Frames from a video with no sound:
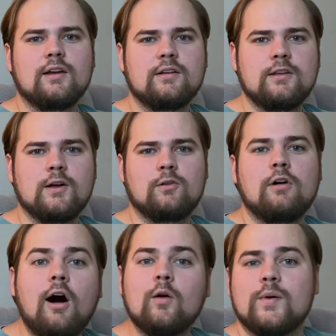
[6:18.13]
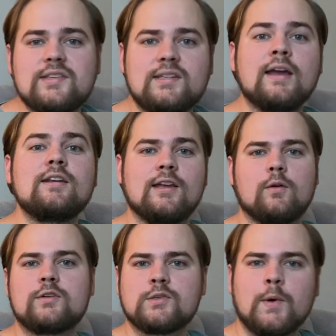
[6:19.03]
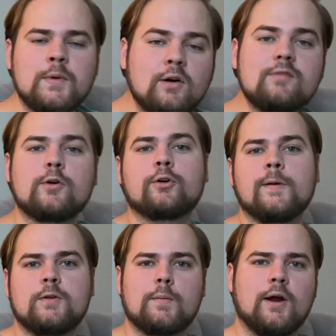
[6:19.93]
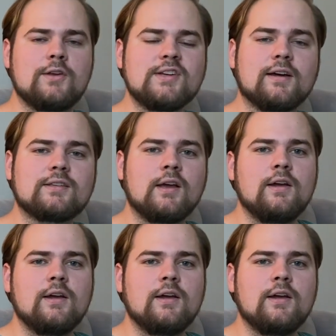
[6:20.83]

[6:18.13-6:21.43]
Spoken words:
long withstanding, which is what we look for in crypto projects.